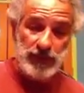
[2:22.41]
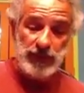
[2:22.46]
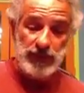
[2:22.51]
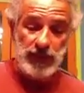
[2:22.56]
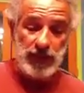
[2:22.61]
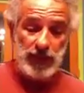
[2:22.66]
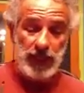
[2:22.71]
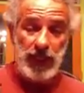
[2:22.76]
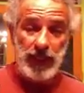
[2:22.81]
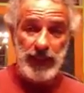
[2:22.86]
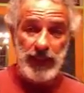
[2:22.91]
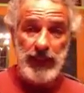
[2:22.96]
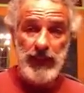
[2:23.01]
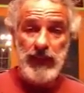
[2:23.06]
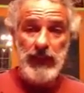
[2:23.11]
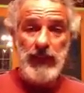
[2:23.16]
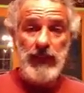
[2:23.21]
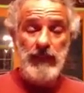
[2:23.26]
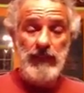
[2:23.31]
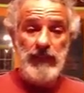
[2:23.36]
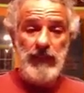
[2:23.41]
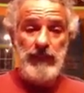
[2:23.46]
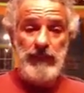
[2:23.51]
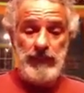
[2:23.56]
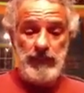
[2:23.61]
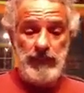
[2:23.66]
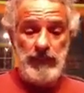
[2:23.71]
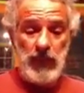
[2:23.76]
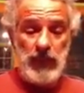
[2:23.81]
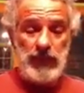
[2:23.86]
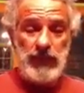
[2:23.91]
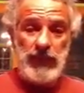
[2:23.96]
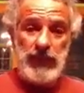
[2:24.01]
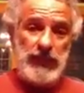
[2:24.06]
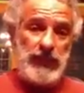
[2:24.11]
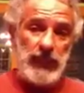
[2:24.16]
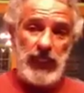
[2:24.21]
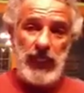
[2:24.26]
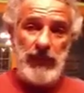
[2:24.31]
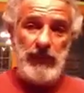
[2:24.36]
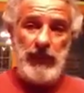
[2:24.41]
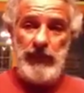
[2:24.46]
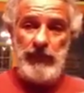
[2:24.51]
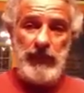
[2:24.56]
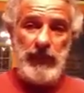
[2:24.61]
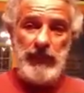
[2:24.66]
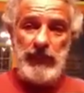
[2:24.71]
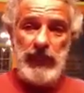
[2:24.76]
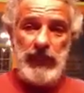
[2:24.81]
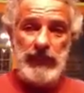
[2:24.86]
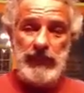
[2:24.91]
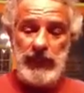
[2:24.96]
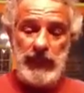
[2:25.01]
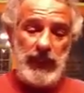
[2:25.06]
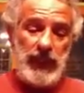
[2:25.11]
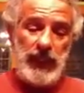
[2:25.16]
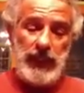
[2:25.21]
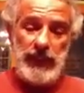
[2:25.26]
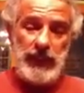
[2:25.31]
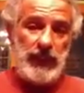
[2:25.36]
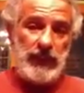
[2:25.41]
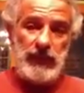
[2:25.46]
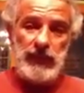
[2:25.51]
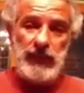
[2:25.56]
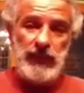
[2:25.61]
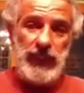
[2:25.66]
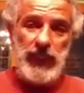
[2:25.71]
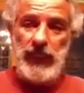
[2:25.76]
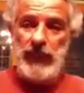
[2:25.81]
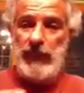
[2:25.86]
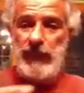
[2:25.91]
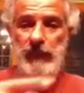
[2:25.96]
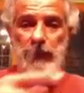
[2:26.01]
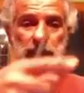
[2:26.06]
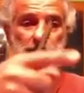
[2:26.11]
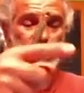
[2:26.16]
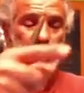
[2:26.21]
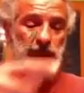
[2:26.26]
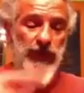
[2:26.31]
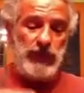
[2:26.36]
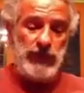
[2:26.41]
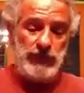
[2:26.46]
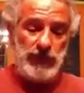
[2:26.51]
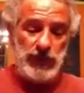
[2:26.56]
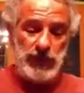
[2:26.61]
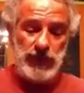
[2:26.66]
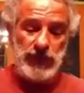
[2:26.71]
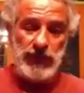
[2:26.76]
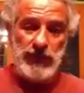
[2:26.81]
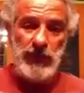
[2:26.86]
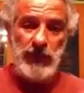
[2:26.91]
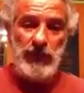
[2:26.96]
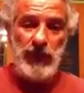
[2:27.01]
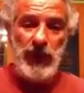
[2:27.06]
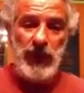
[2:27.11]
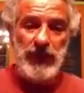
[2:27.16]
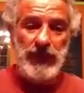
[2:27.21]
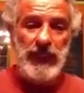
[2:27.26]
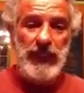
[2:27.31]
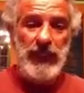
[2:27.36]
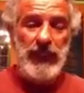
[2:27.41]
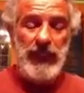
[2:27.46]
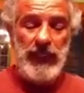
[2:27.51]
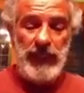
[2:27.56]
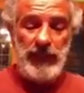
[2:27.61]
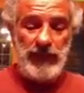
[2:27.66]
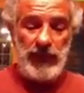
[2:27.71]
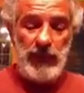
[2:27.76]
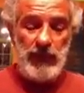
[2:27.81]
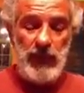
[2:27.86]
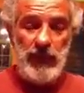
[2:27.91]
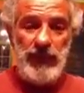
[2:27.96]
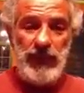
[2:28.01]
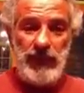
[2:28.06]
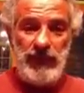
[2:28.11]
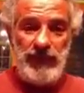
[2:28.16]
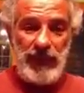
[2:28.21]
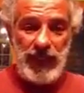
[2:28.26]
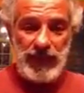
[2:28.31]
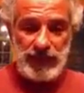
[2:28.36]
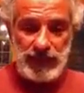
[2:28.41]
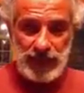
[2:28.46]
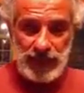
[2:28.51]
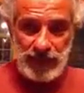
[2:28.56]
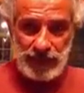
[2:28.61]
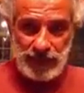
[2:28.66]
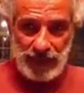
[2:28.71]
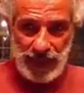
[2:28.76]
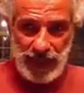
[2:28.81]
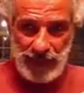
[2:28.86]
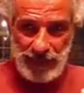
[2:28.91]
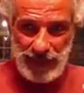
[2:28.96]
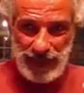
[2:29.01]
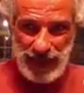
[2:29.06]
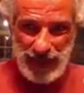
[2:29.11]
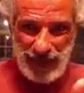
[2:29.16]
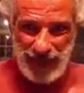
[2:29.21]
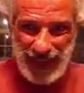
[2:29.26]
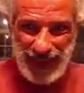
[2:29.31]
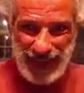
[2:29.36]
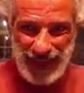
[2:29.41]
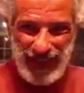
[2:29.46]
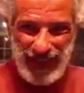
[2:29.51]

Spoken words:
colliding. Most of the time when protons collide, electrostatic repulsion just pushes them apart. If they're moving fast enough and aimed directly